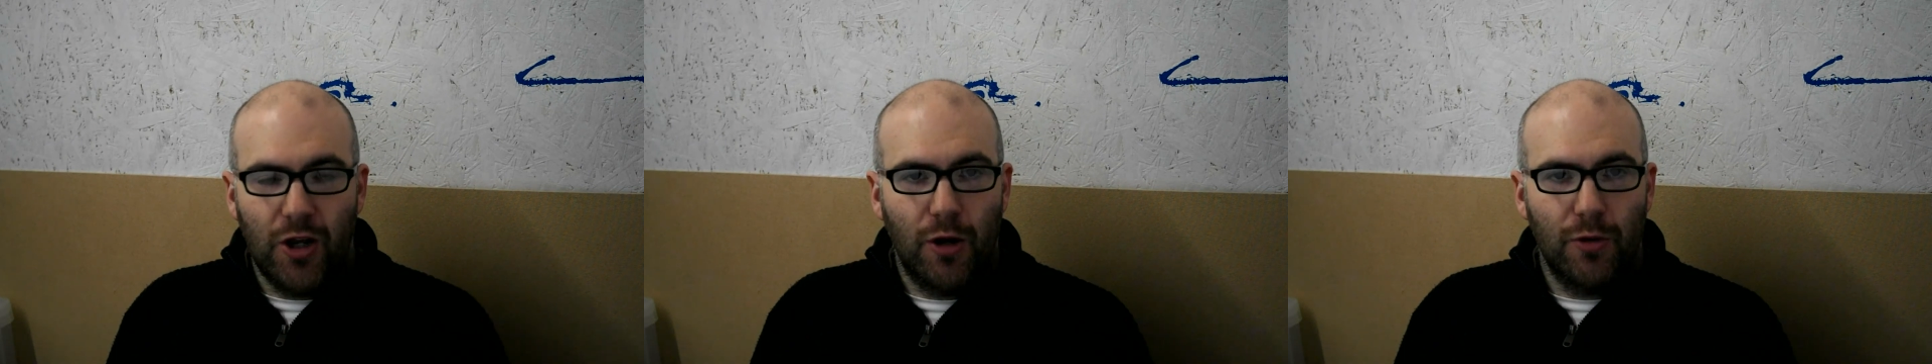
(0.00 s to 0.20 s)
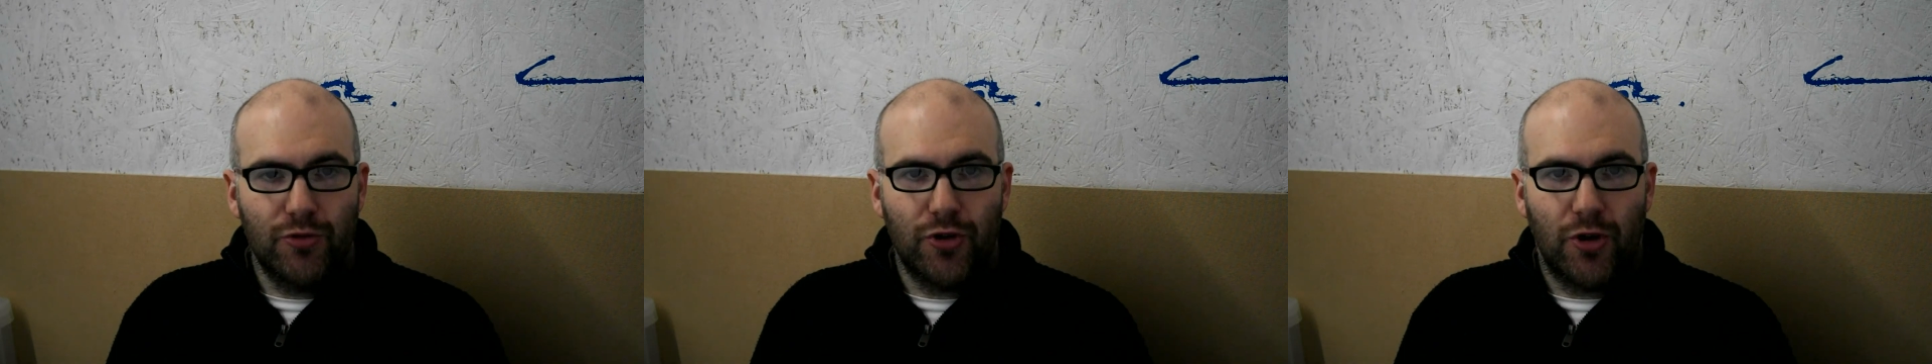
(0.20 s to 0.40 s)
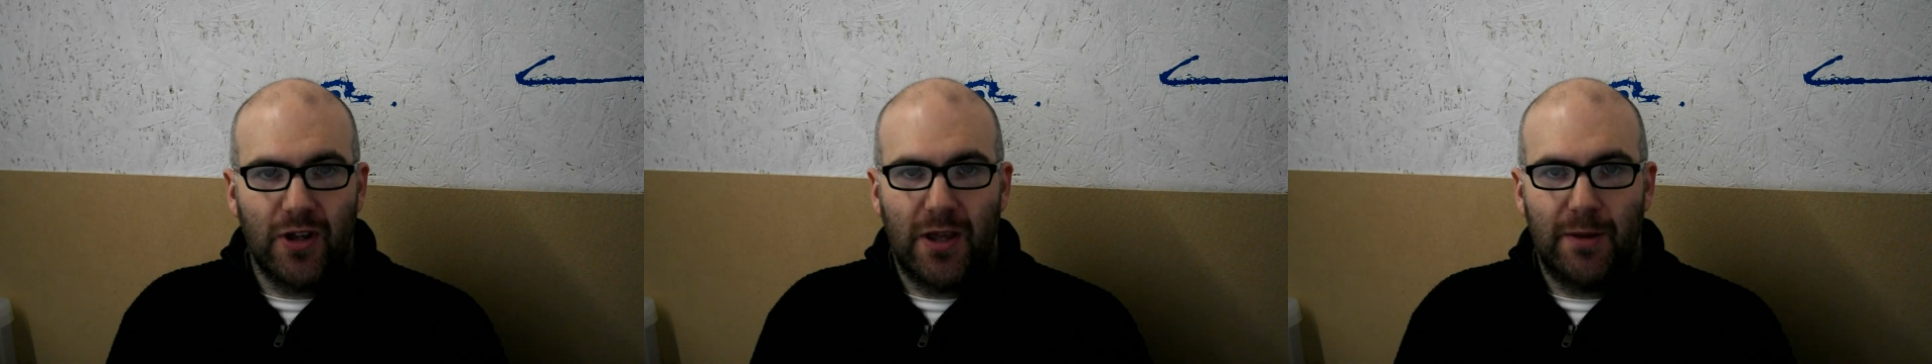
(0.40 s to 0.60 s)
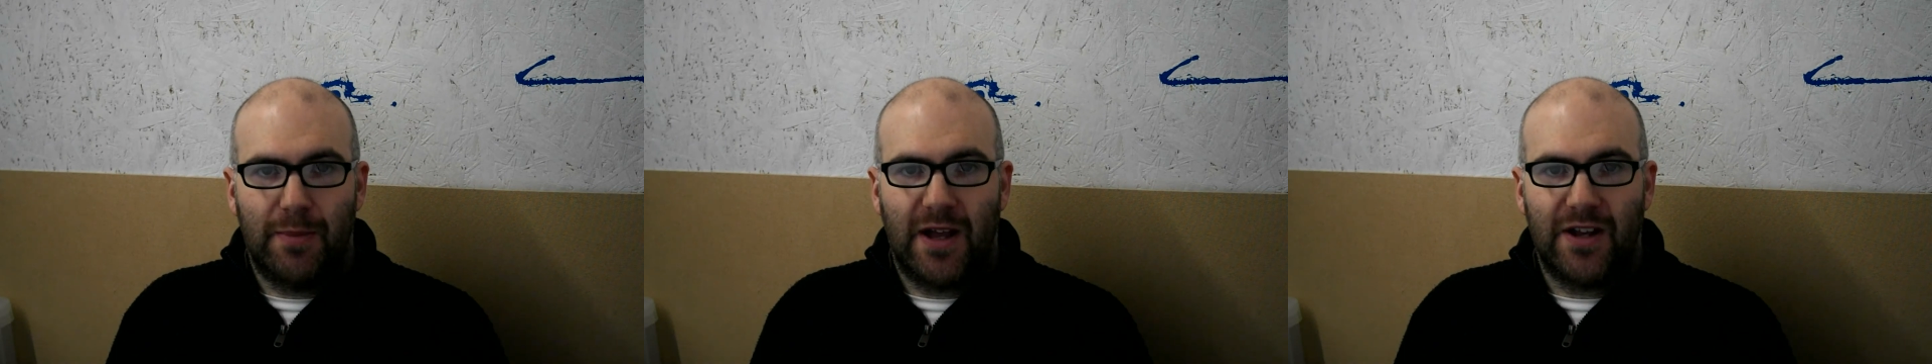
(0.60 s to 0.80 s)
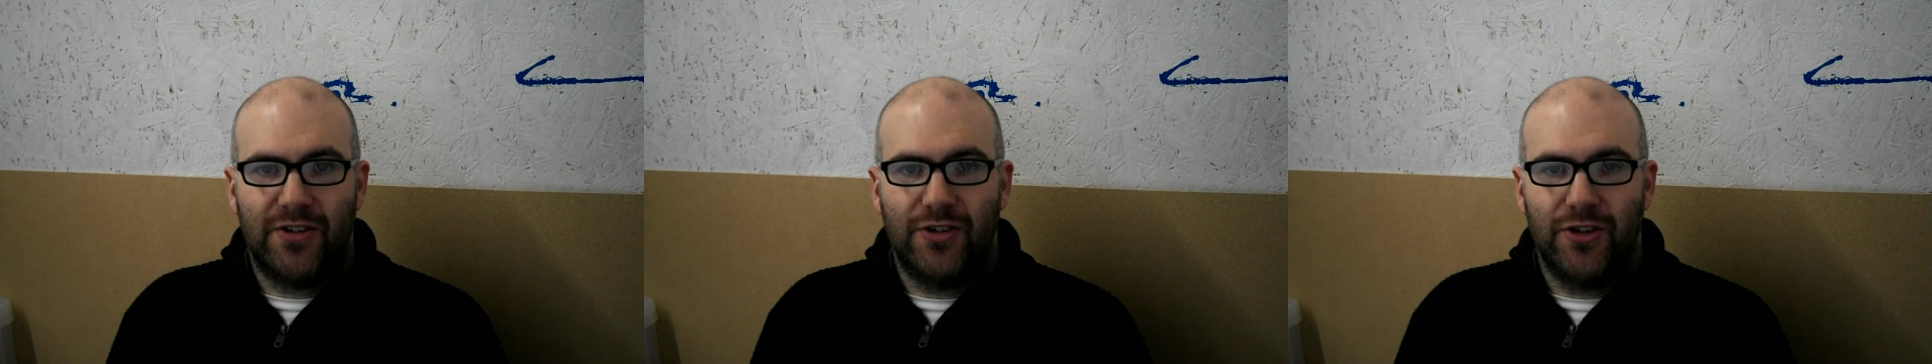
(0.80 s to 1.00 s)
I'll try and get
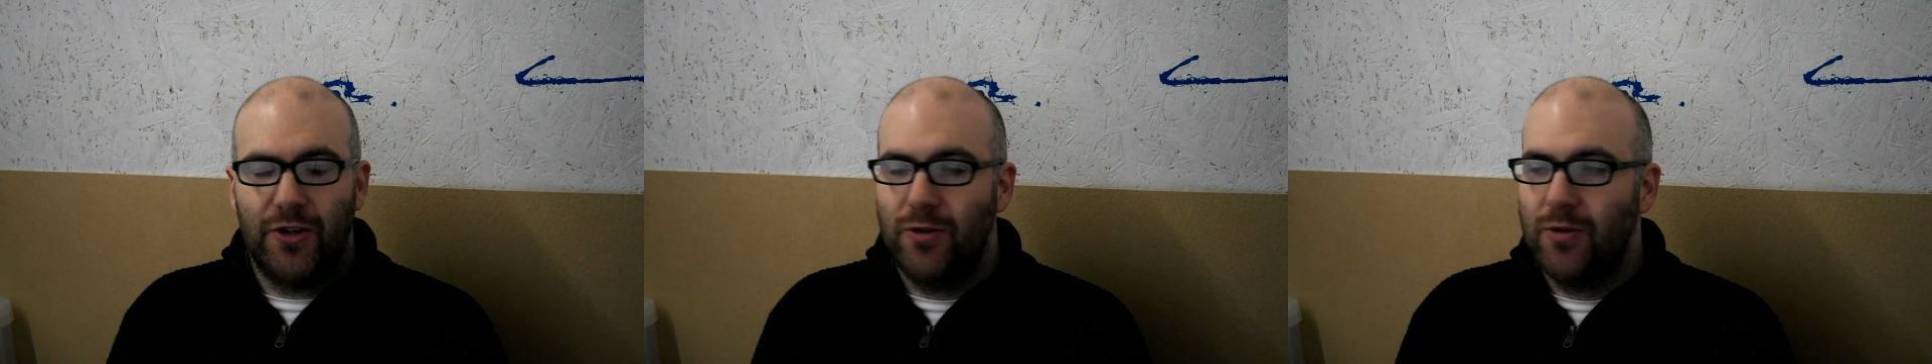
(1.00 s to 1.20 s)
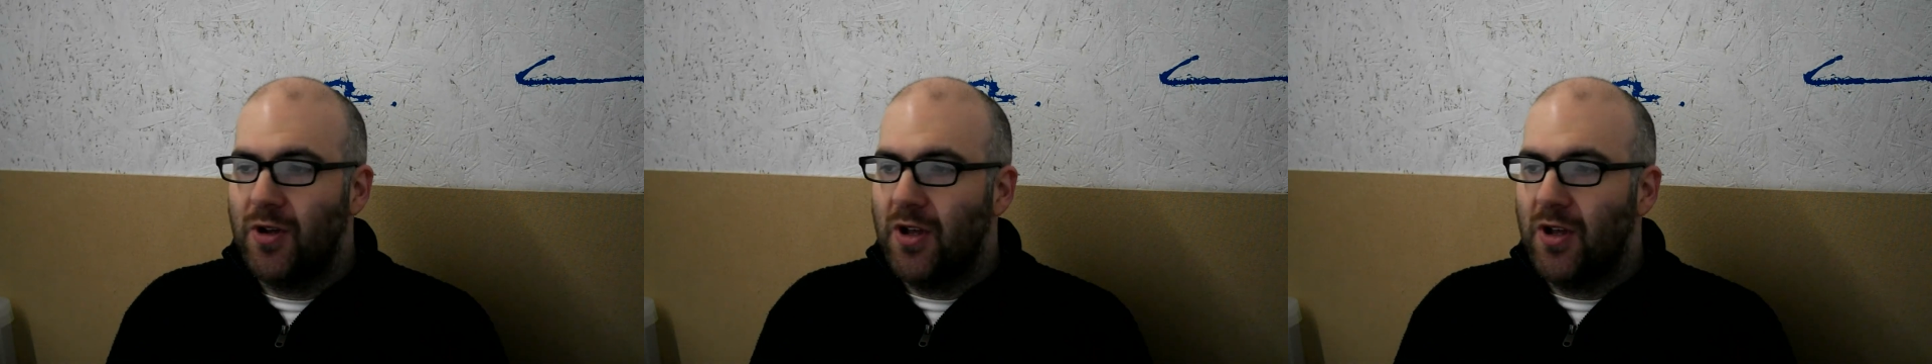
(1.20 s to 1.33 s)
back to you.